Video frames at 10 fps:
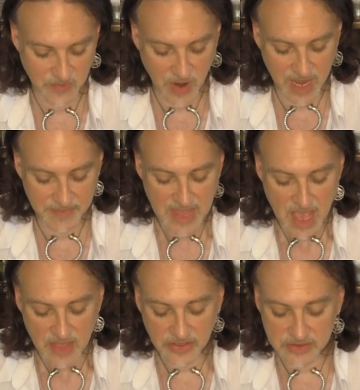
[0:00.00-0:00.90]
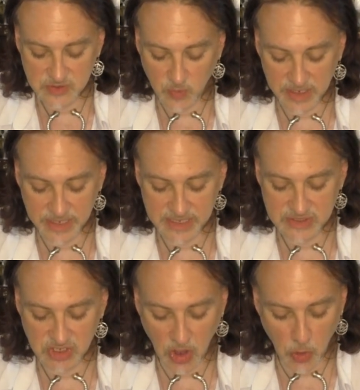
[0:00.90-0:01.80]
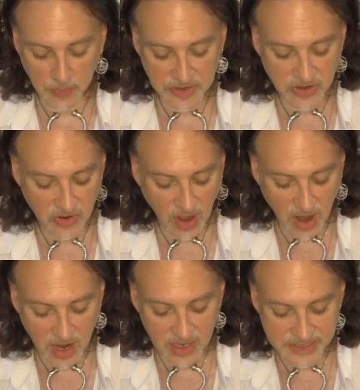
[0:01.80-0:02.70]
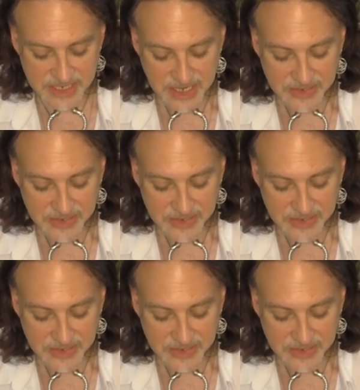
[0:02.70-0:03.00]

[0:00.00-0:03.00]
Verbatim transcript: Right? There's a willingness to open your heart